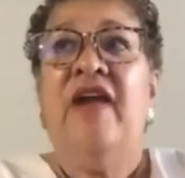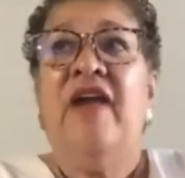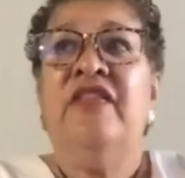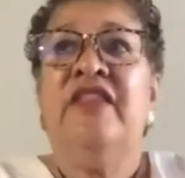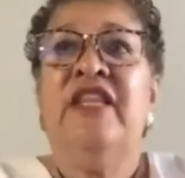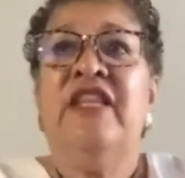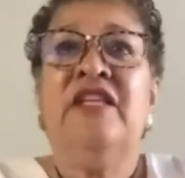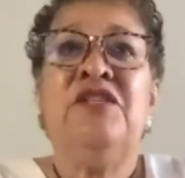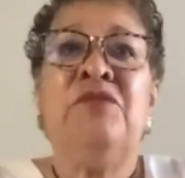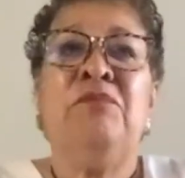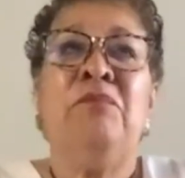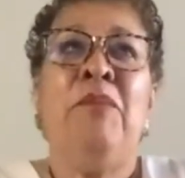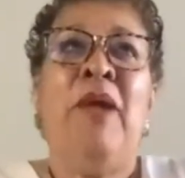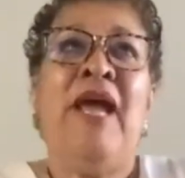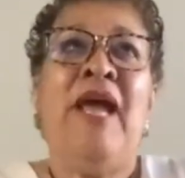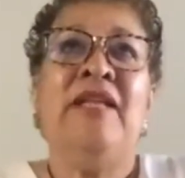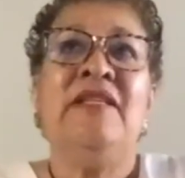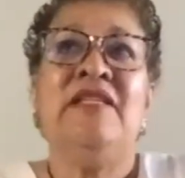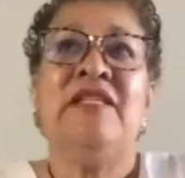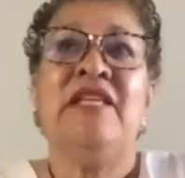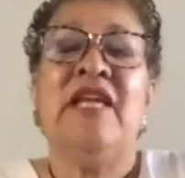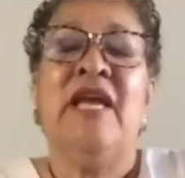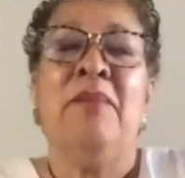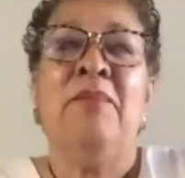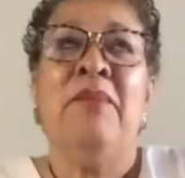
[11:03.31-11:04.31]
This
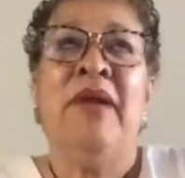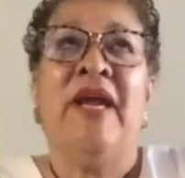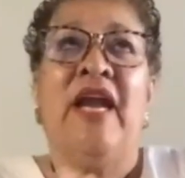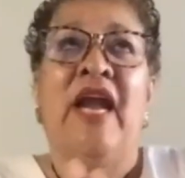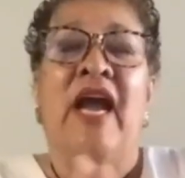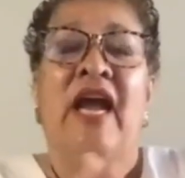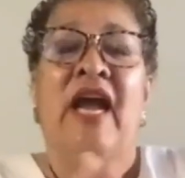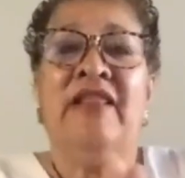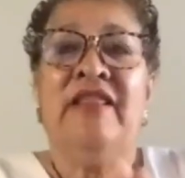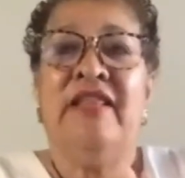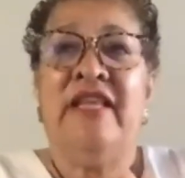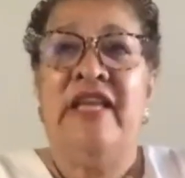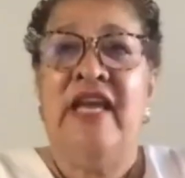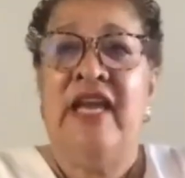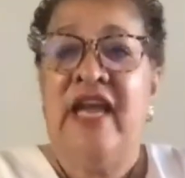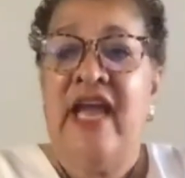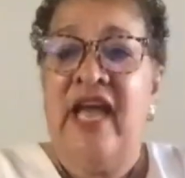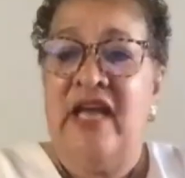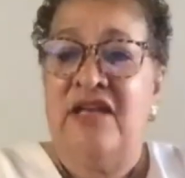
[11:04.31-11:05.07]
pandemic, I think,